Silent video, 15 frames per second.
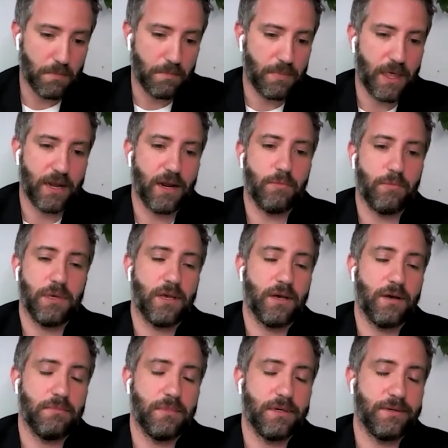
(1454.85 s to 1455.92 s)
then I
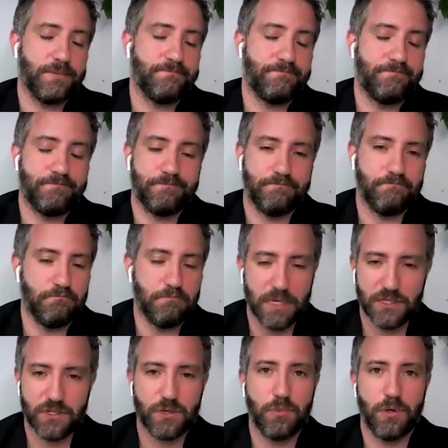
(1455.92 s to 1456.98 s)
become a
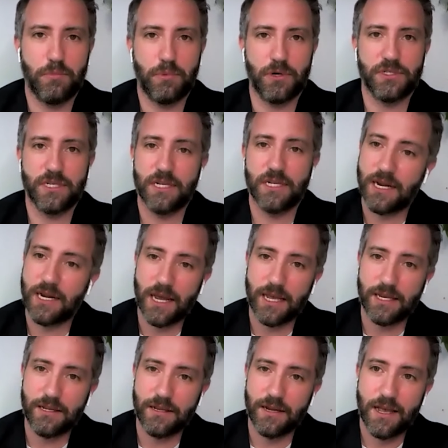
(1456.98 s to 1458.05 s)
miserable person and
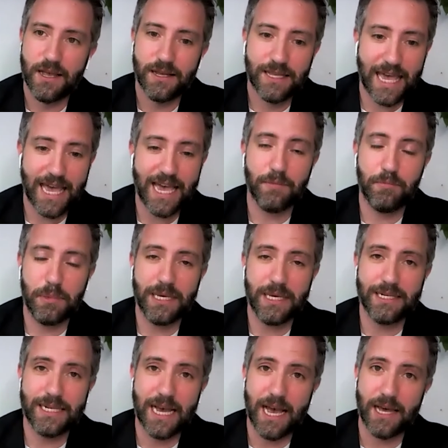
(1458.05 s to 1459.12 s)
I can't be a
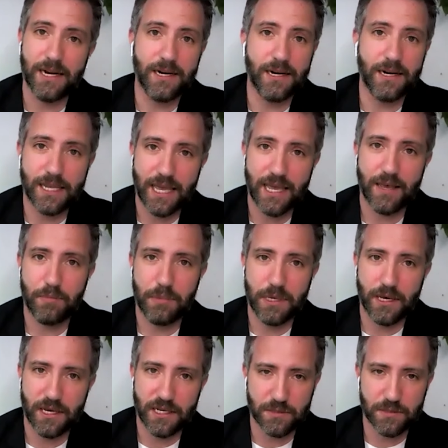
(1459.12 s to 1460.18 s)
dad and I can't be
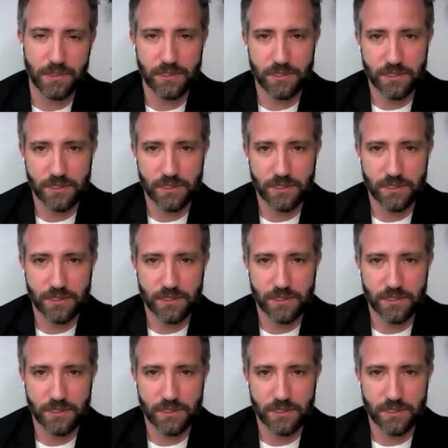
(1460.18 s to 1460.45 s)
a husband.